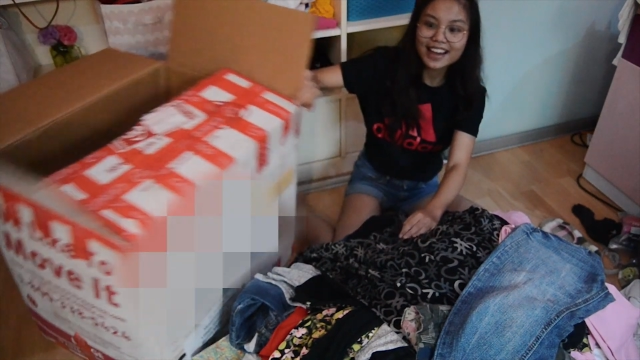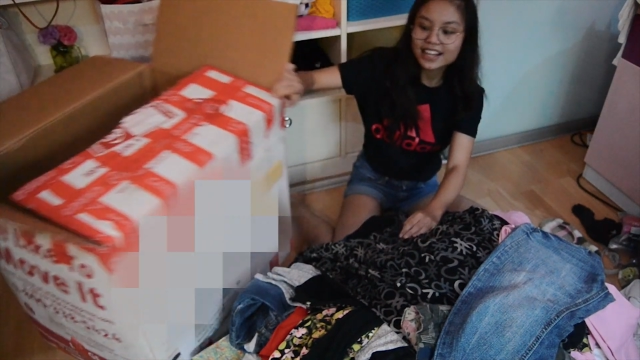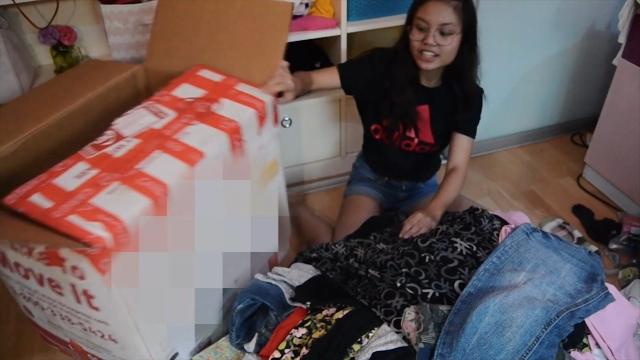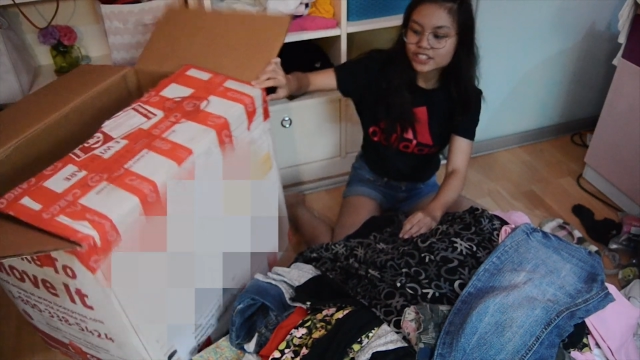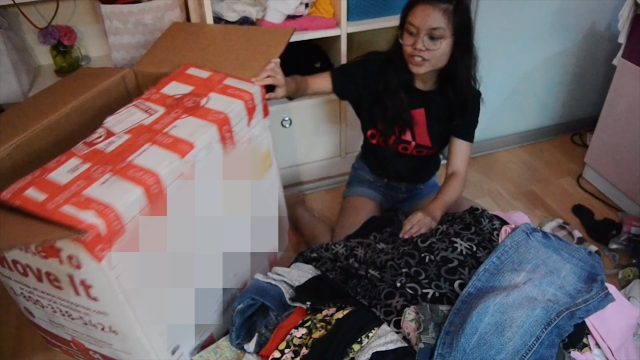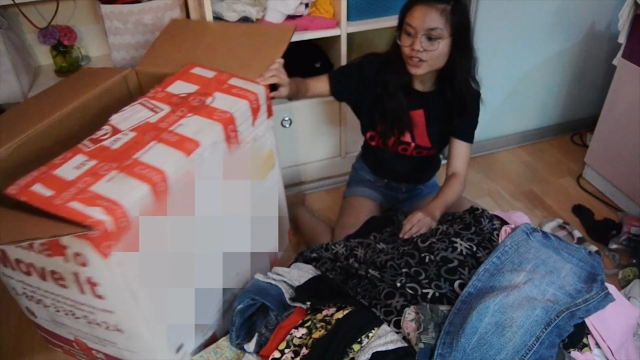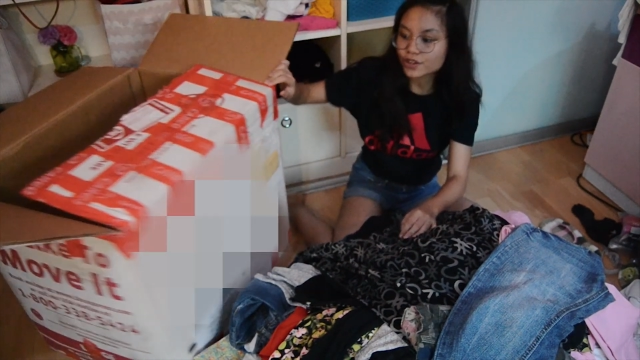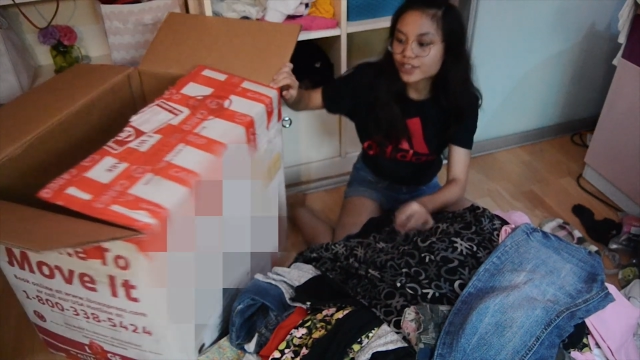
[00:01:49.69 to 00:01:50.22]

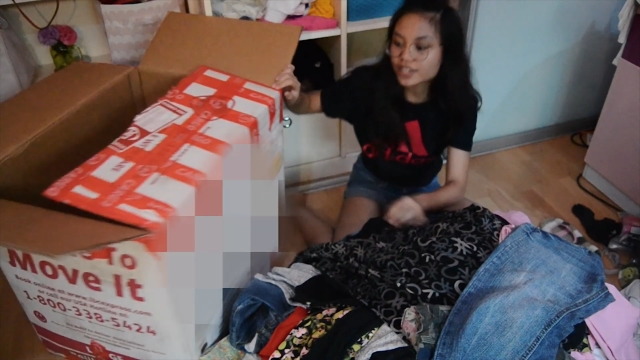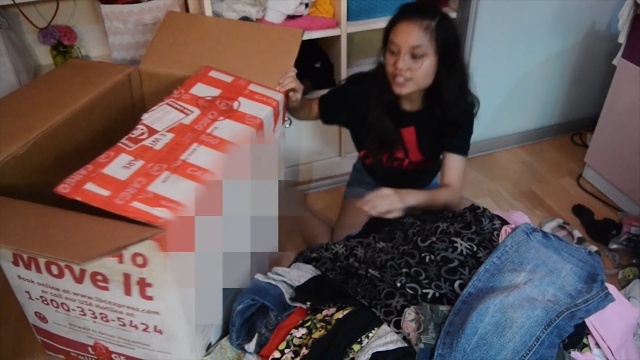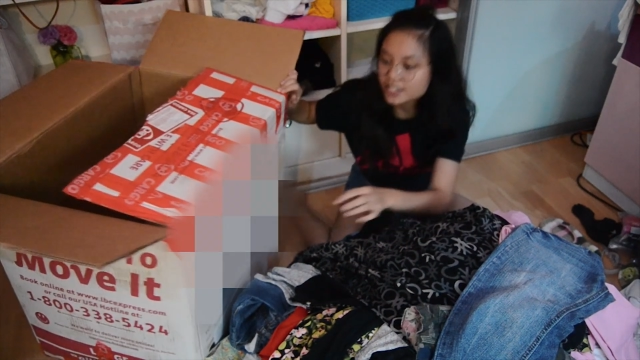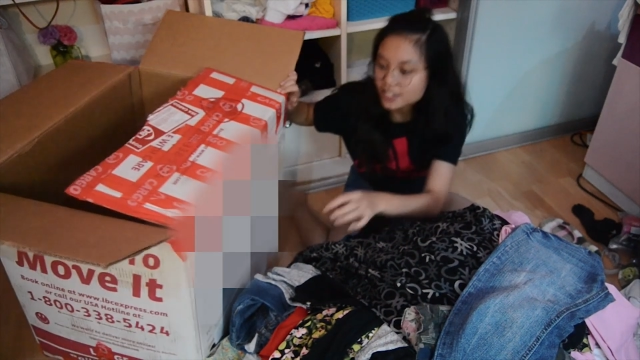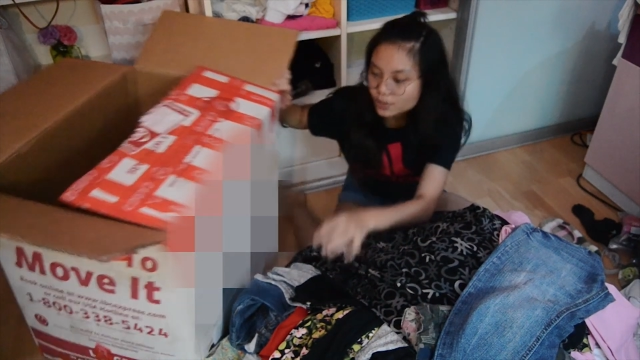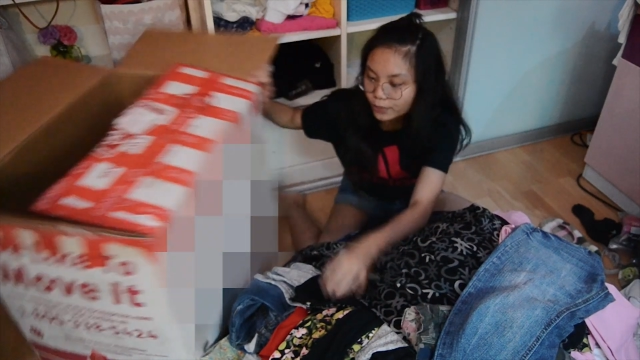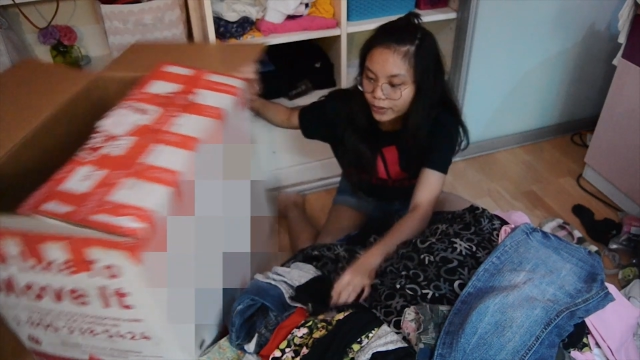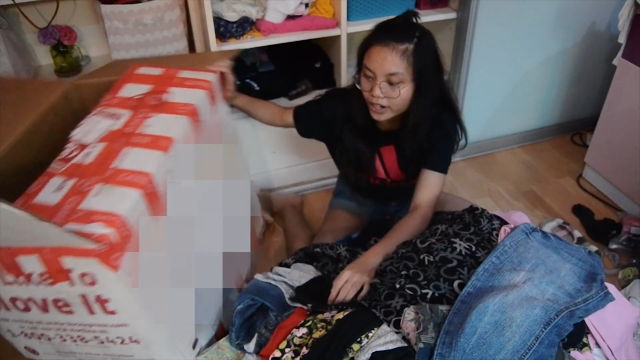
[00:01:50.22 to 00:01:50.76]
So this
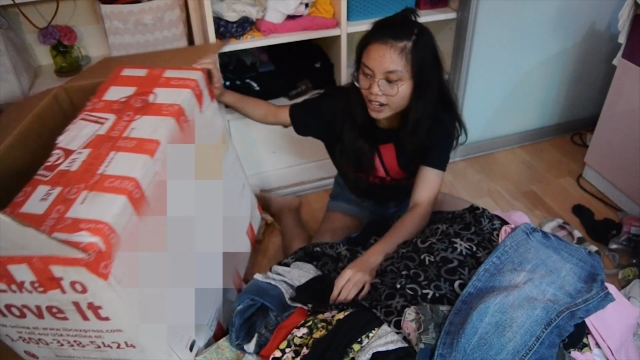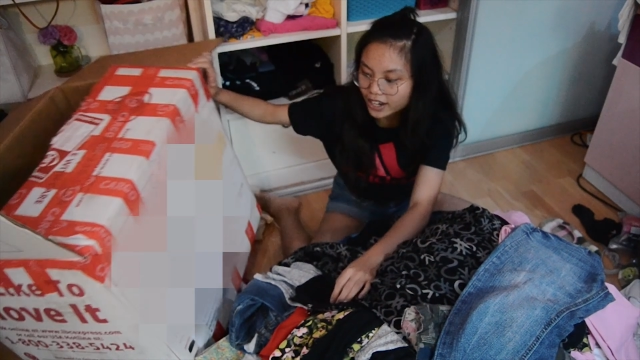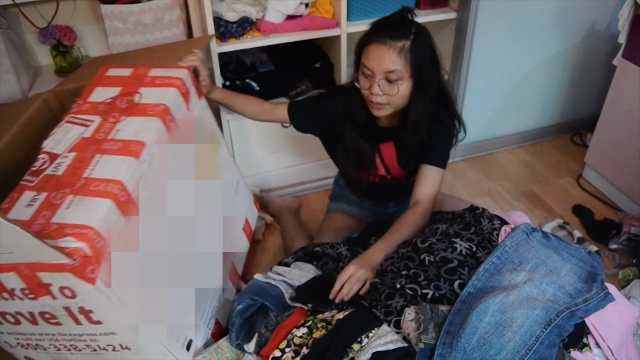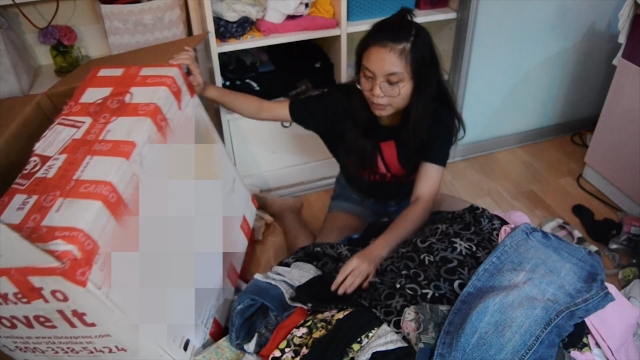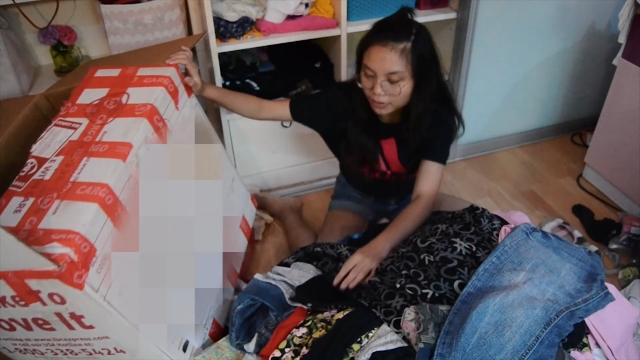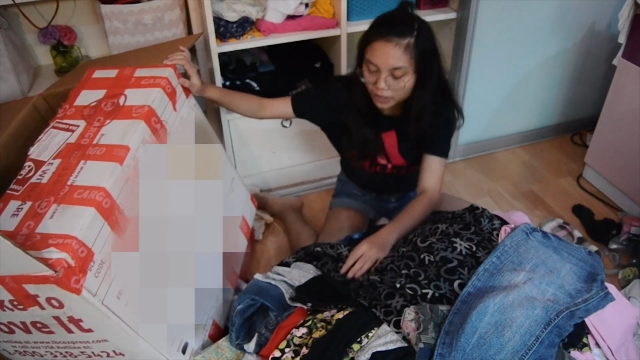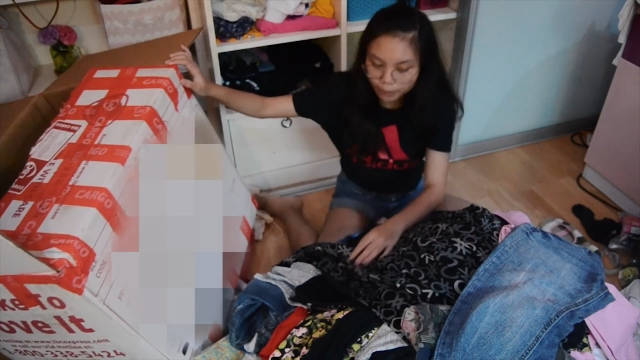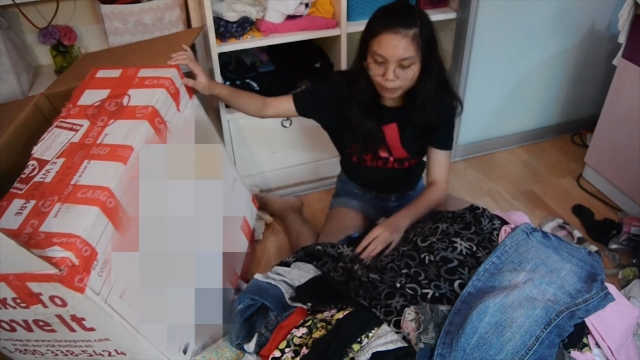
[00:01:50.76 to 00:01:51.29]
is where I'm
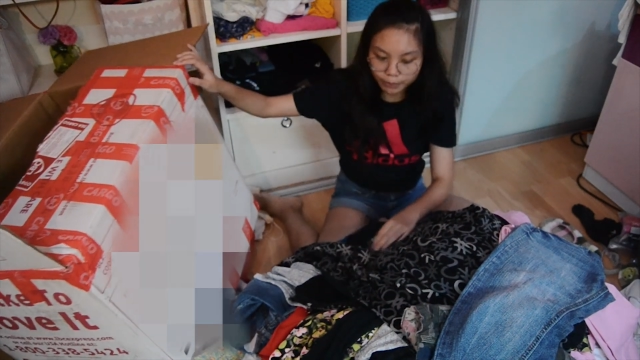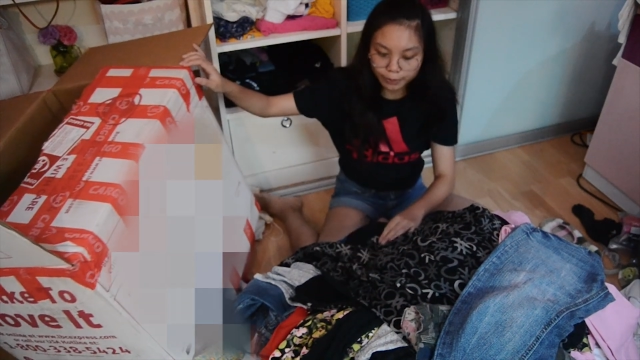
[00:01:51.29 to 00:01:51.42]
gonna